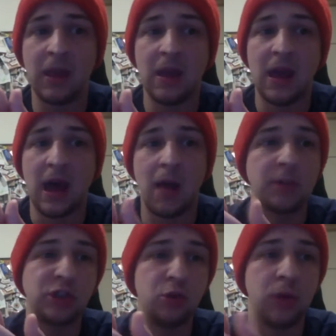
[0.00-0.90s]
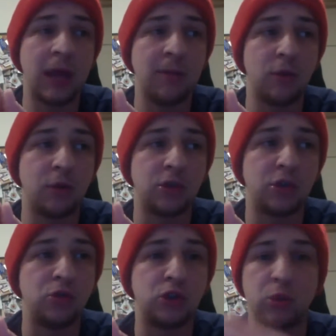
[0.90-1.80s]
how much you're able
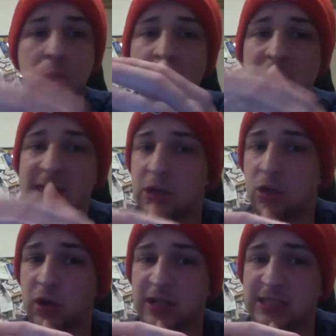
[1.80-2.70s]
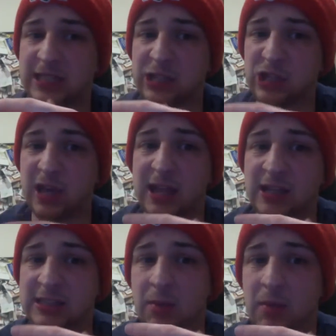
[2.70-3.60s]
to swallow as an organization, I think is
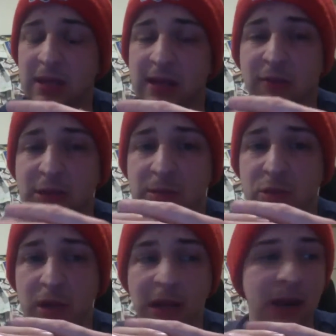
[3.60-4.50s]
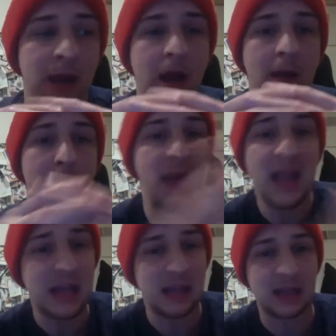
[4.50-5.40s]
going to be the difference between
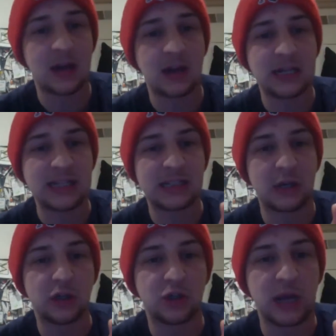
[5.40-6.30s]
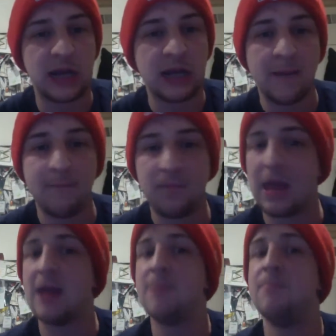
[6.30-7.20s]
making that unnecessary trade
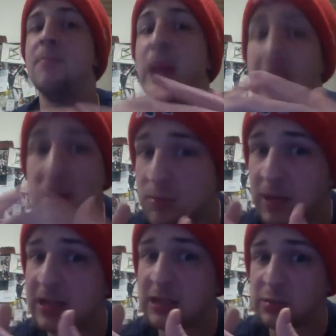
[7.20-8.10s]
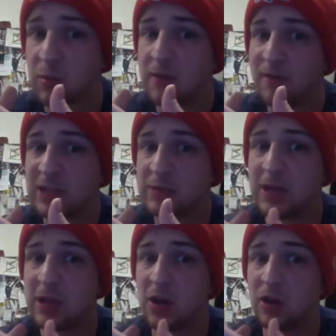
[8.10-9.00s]
and maybe making a smart investment in
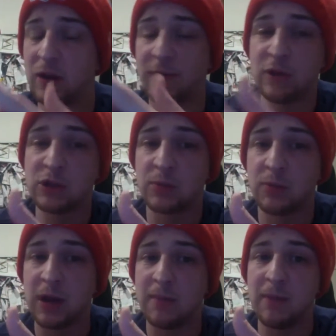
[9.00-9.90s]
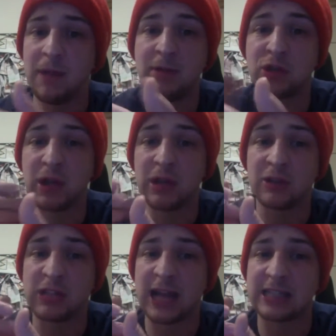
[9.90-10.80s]
not only your future, but maybe trading those
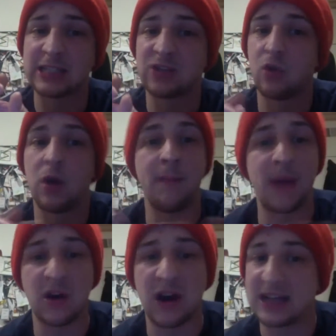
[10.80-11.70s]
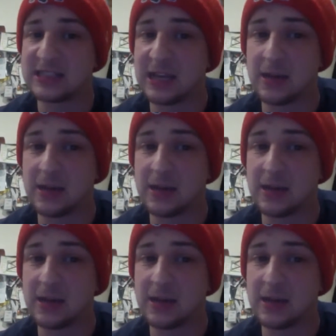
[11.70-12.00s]
assets for a better asset.